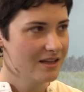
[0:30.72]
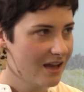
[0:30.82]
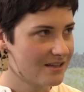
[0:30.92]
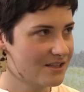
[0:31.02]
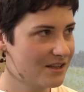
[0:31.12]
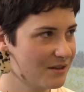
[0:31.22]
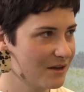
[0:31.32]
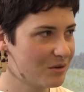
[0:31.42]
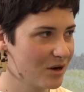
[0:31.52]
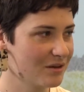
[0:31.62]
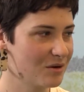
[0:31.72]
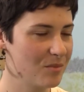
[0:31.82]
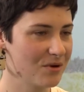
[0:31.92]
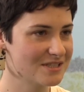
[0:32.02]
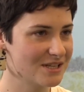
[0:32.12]
Yeah, so there were
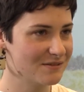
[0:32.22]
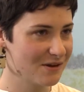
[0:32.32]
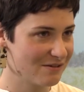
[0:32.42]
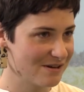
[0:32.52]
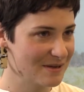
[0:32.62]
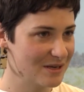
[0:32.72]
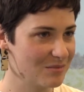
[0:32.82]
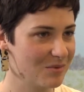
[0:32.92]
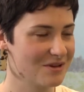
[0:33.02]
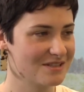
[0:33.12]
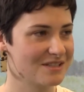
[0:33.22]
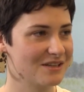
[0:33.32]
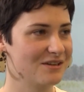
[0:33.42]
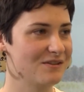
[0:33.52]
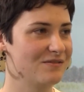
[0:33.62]
points of agreement and points
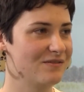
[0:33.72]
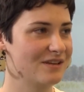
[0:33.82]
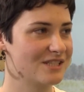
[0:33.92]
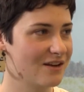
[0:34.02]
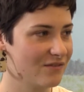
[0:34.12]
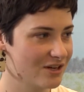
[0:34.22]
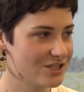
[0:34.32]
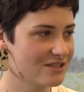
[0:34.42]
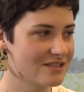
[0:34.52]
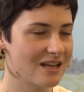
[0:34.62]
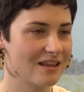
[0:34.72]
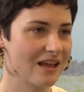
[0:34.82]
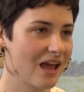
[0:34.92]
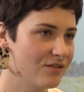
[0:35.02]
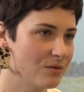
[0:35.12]
of divergence. I
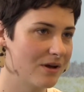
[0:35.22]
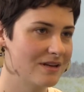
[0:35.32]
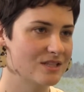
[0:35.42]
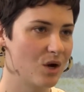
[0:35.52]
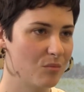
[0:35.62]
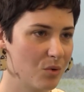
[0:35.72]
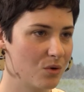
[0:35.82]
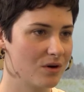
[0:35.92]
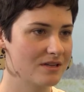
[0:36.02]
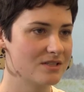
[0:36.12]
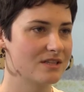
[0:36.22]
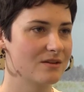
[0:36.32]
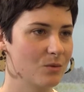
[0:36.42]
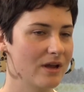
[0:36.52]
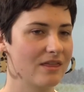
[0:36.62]
think everyone is on board
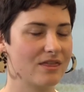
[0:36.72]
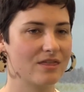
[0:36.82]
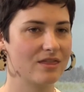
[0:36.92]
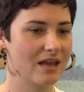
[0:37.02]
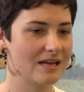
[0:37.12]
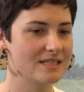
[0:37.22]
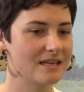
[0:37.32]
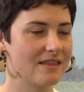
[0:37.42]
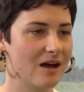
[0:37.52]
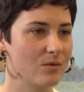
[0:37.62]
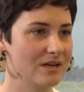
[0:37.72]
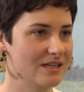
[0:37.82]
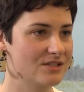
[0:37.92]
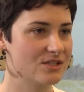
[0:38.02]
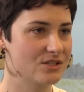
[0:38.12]
with the idea that we
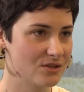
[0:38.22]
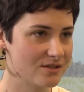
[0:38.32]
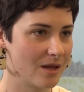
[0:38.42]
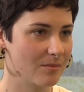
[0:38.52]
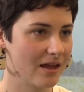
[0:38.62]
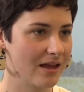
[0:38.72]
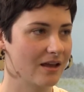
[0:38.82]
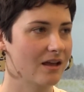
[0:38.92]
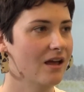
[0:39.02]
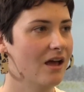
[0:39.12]
need to do something